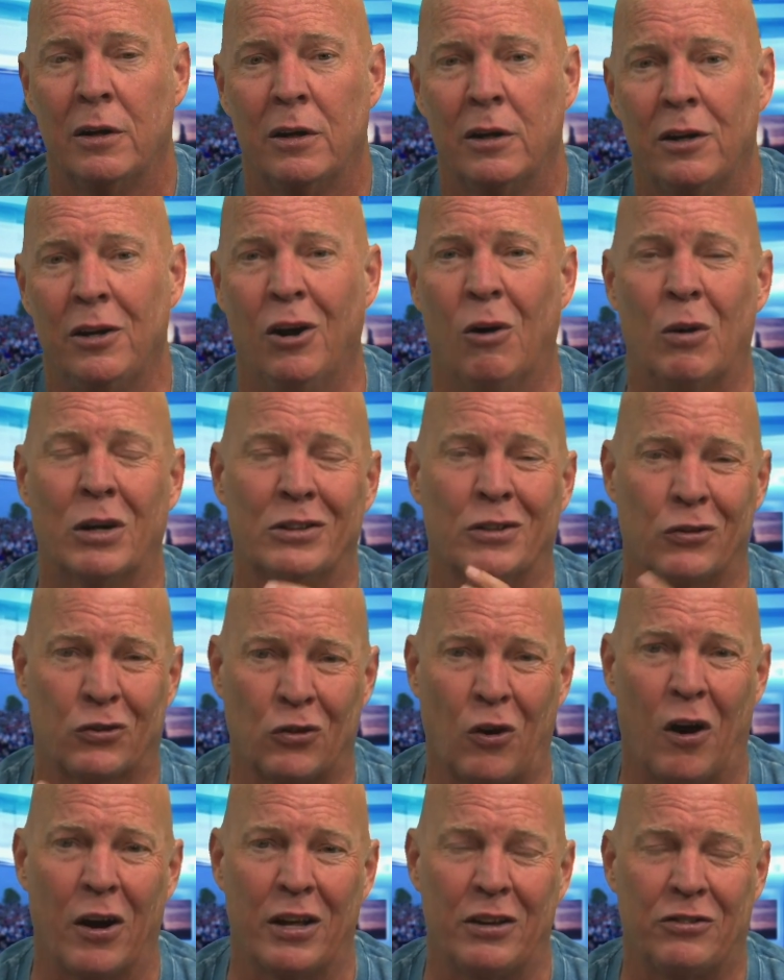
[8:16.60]
You know what? The
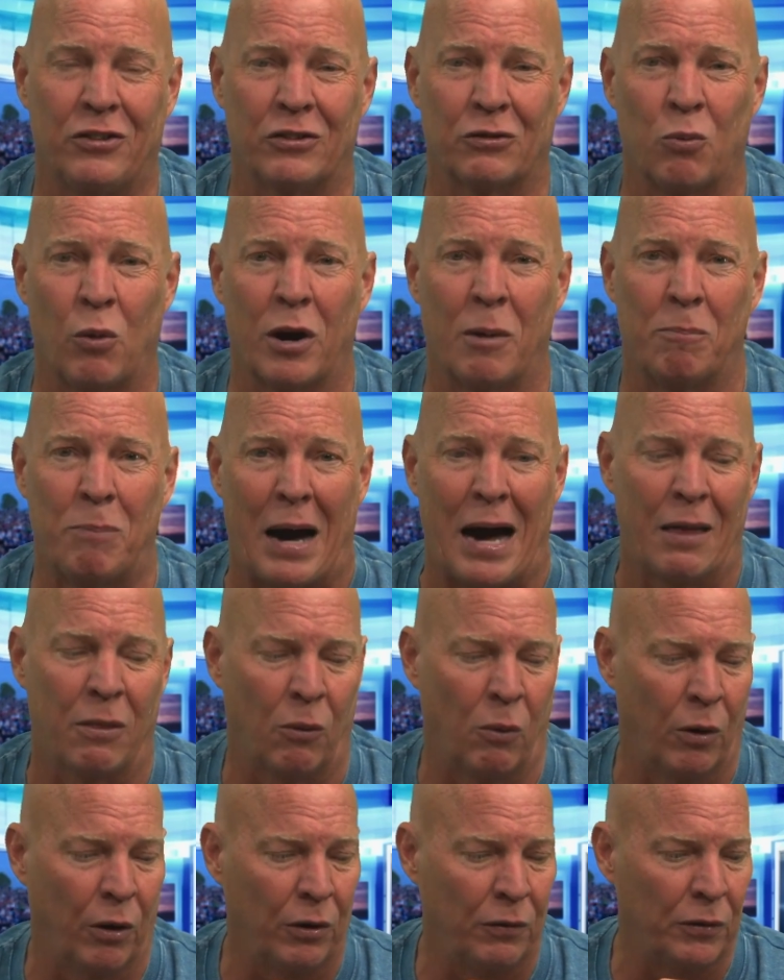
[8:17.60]
Saudis just want to buy the
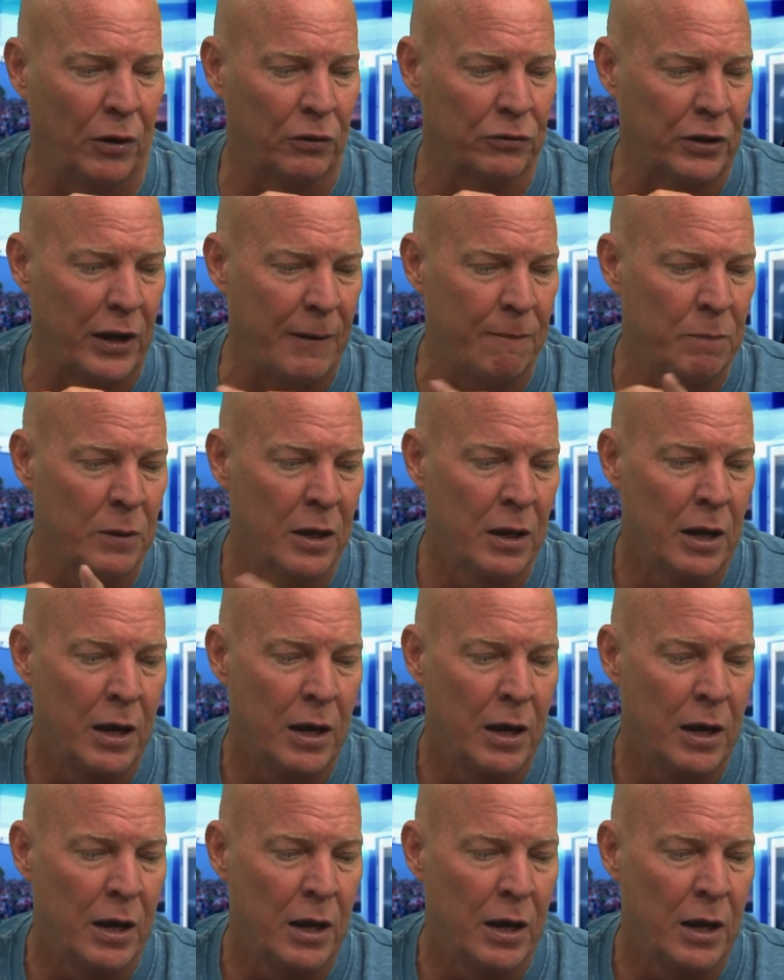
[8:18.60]
world, don't they?